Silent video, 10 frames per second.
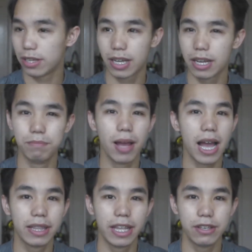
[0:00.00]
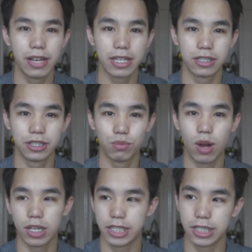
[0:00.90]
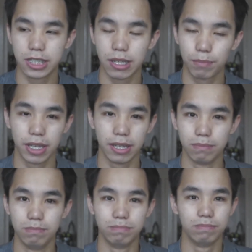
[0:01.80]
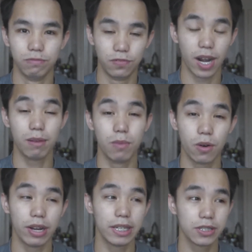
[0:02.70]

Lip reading: felt kind of bad that you guys are just watching something very boring.